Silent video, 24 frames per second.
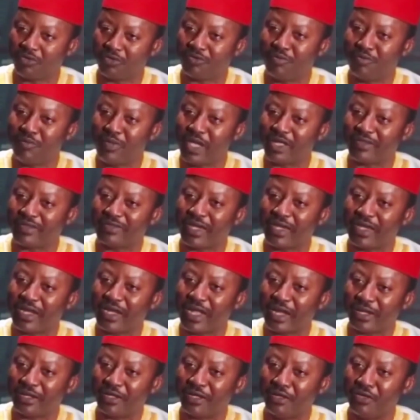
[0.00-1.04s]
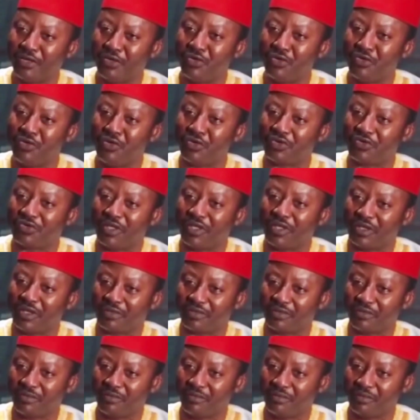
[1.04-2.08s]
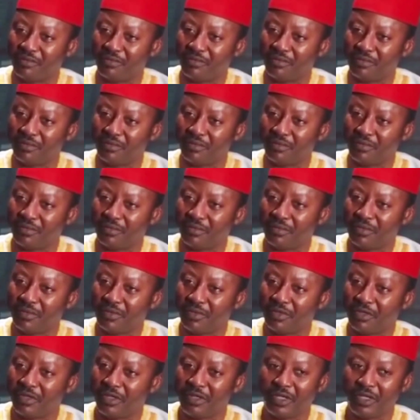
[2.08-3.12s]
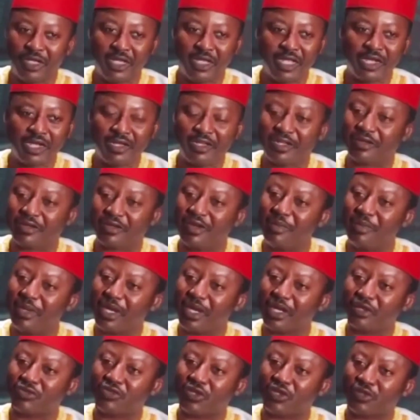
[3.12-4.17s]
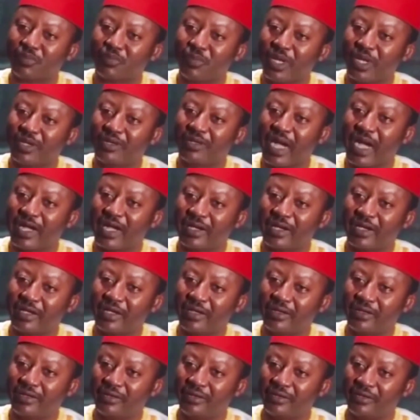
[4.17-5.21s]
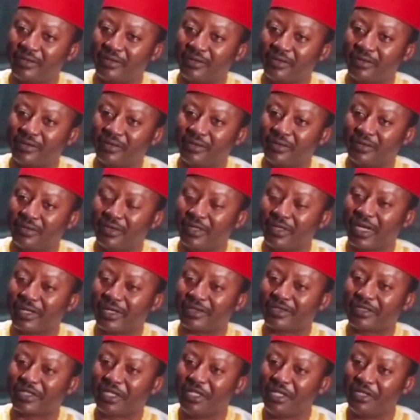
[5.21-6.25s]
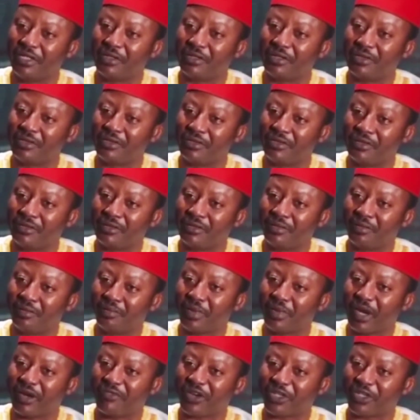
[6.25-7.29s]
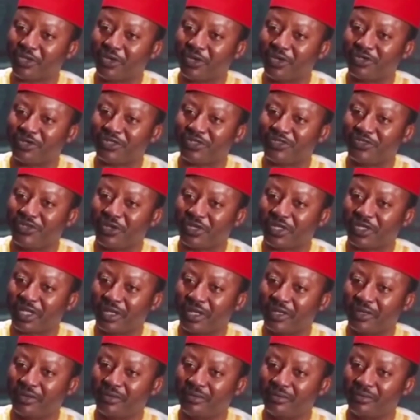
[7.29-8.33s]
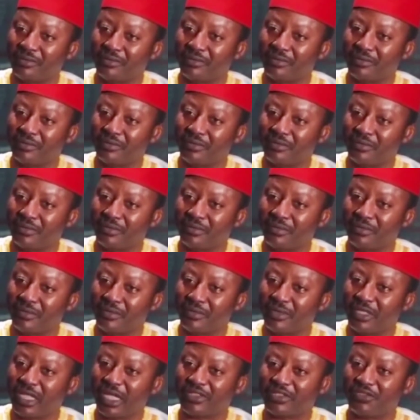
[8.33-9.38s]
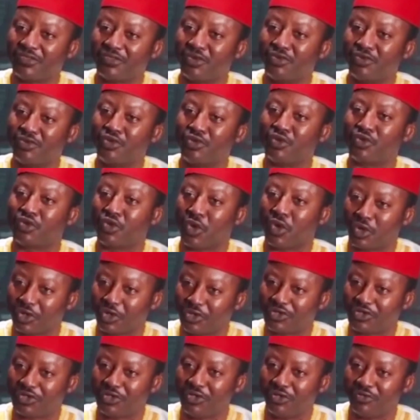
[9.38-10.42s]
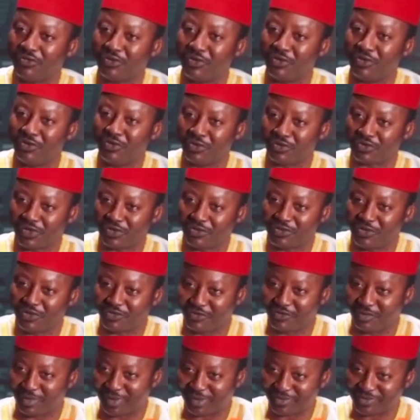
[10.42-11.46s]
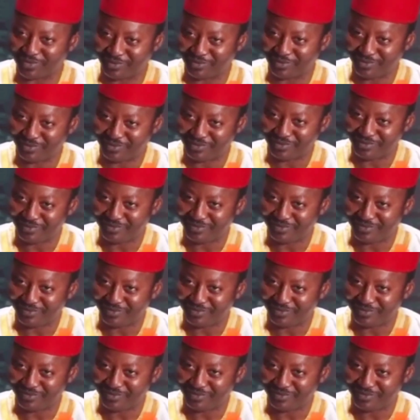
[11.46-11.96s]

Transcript: of Miyetti Allah in Ondo State led the criminal suspect gang that killed Parafa Shoranti's daughter. That is on the authority of the Ondo State government.